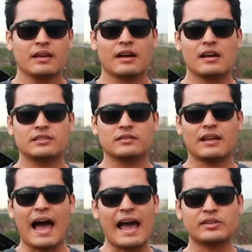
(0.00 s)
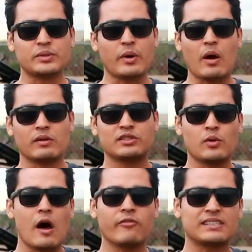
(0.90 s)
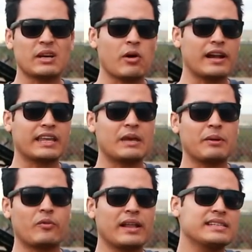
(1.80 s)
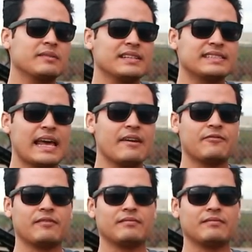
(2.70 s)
Because the highest we went was 12, because I wanted to keep it relatively safe.